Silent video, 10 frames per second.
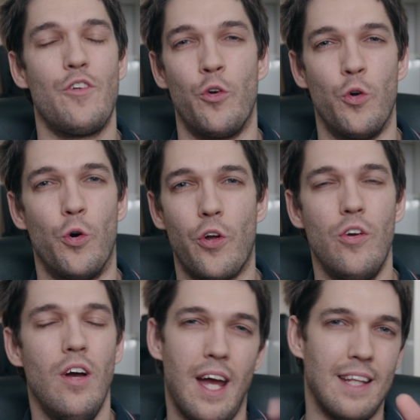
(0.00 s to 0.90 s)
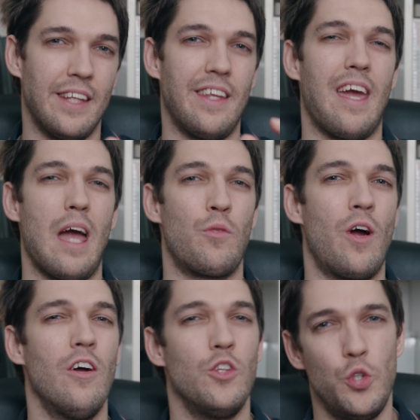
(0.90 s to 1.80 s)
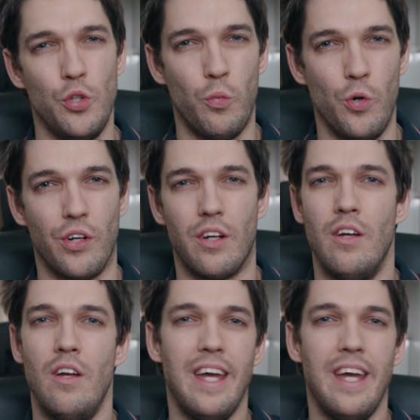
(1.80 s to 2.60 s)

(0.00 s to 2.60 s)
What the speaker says: it on auto and let the camera do the work.